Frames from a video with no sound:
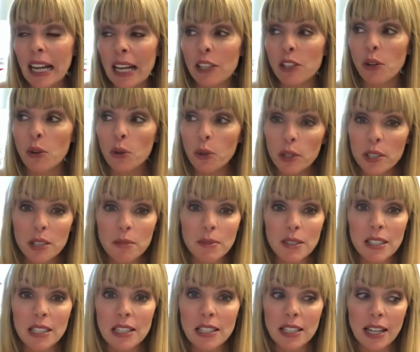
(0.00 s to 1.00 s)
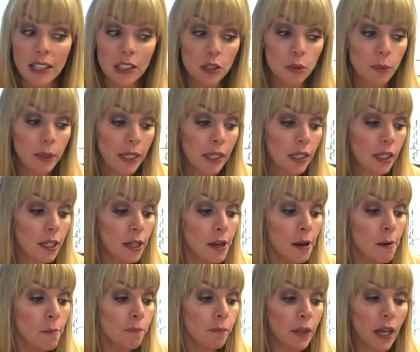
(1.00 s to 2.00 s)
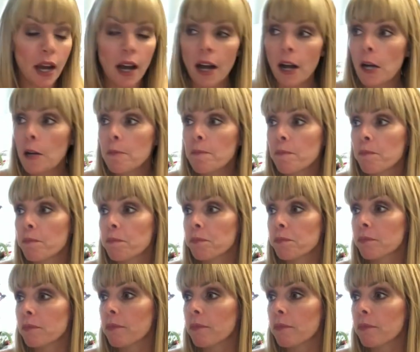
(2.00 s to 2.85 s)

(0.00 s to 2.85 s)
I know Christmas is next week, and